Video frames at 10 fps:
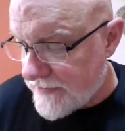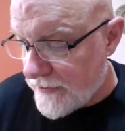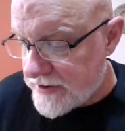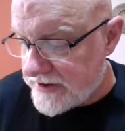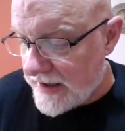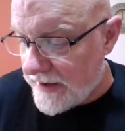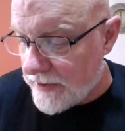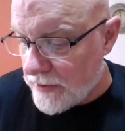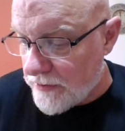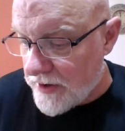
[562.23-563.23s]
first
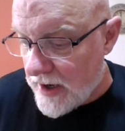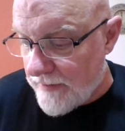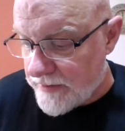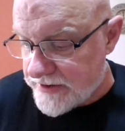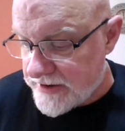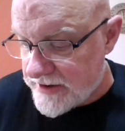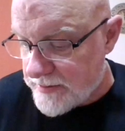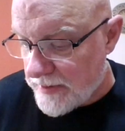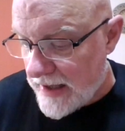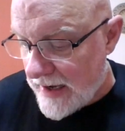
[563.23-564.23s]
standalone novel since
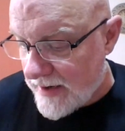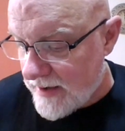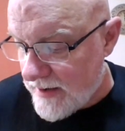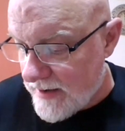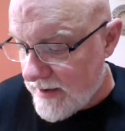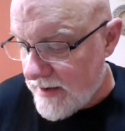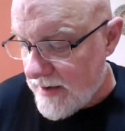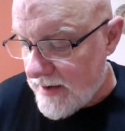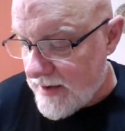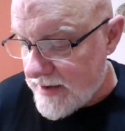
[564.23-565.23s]
Black
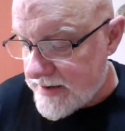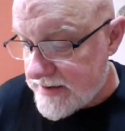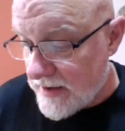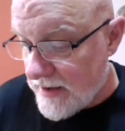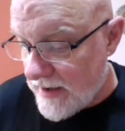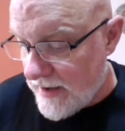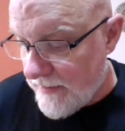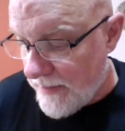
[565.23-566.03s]
Sunday,